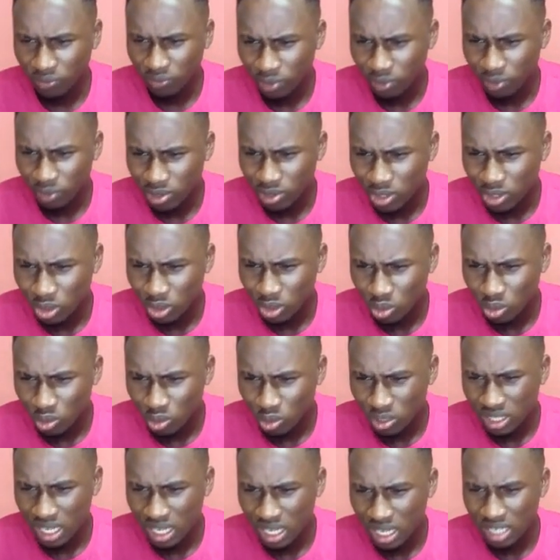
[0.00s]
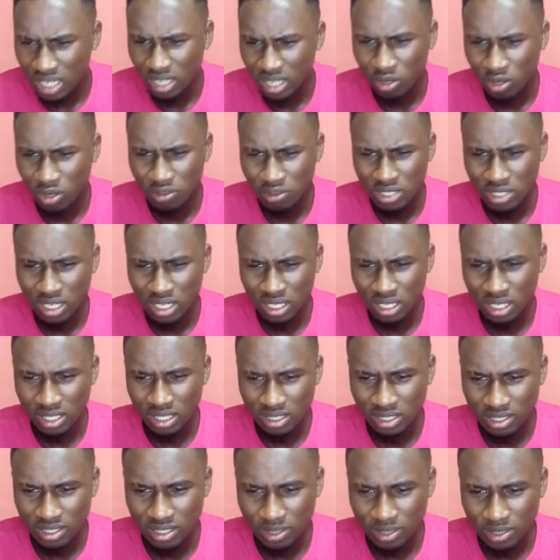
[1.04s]
42 Kali and offset
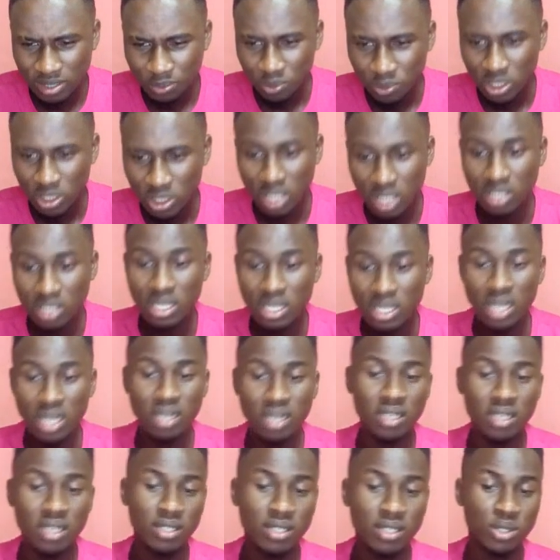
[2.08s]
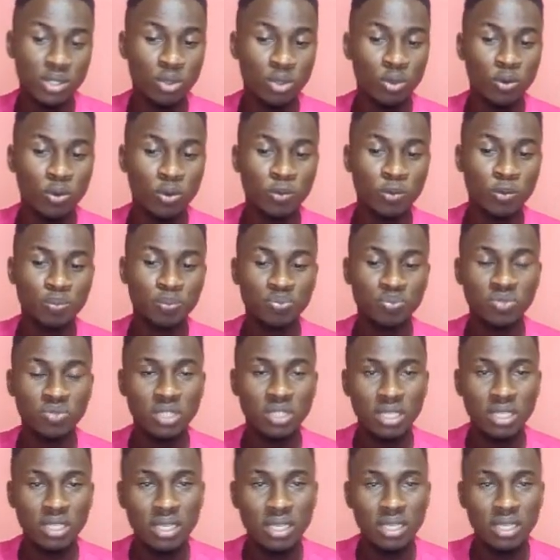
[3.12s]
links, and these are links to
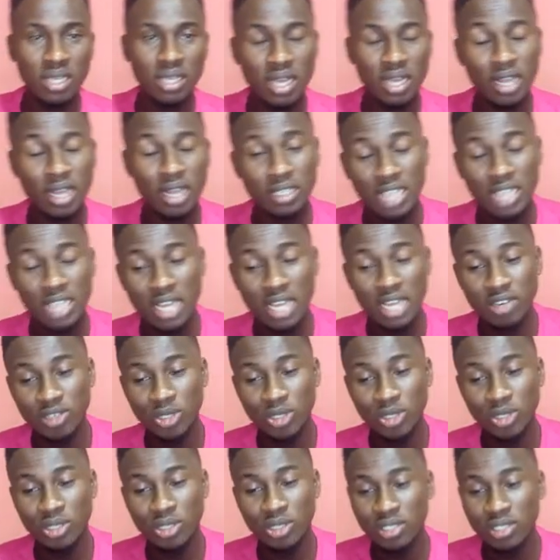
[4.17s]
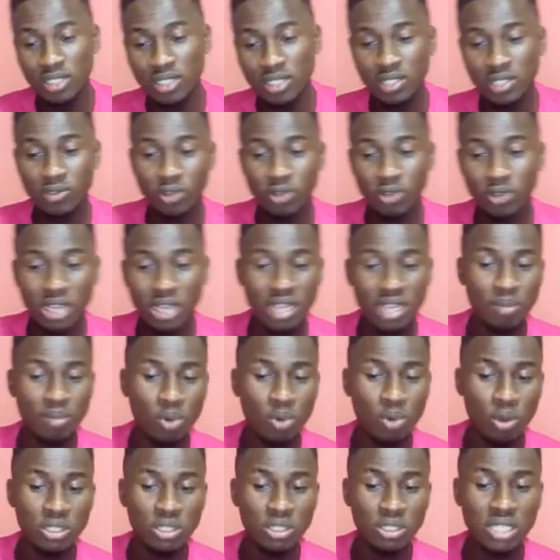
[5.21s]
Kali resources for Kali
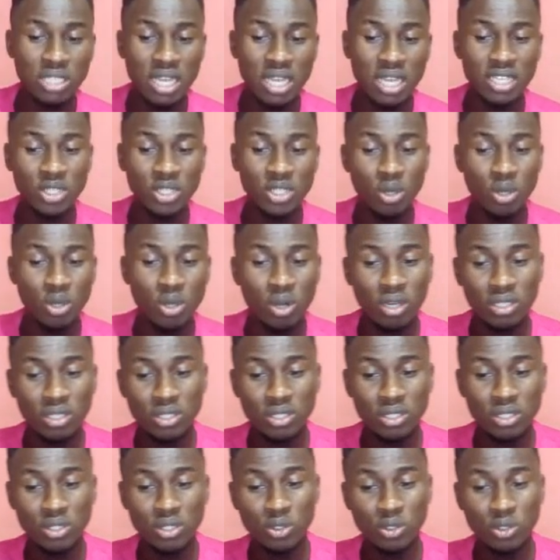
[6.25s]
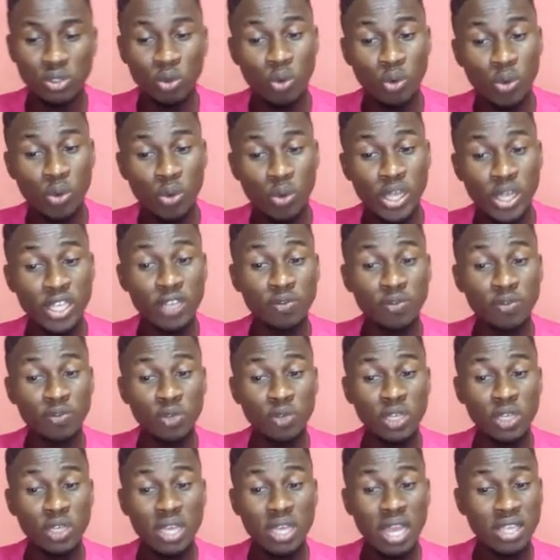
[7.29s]
boards, Kali docs, where
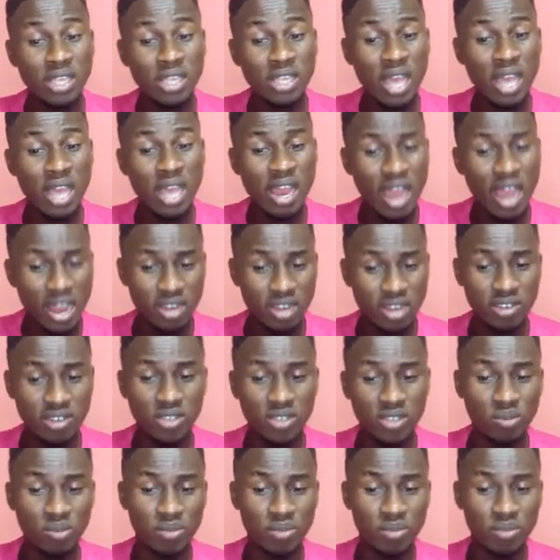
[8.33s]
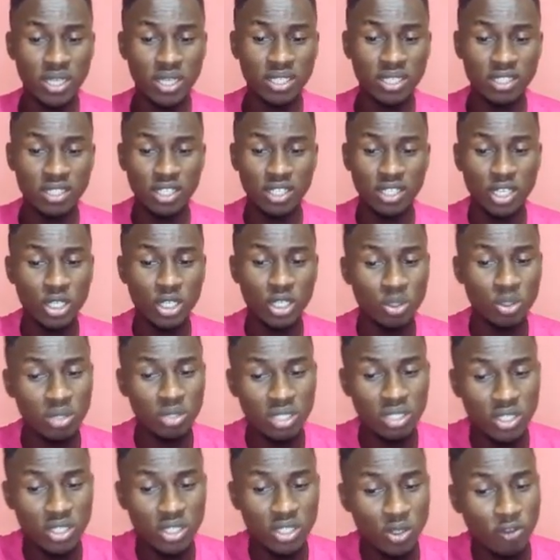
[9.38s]
I highly recommend
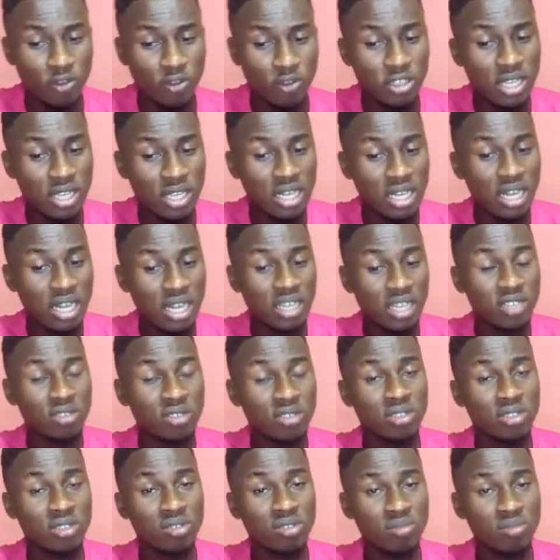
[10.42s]
using this official Kali Linux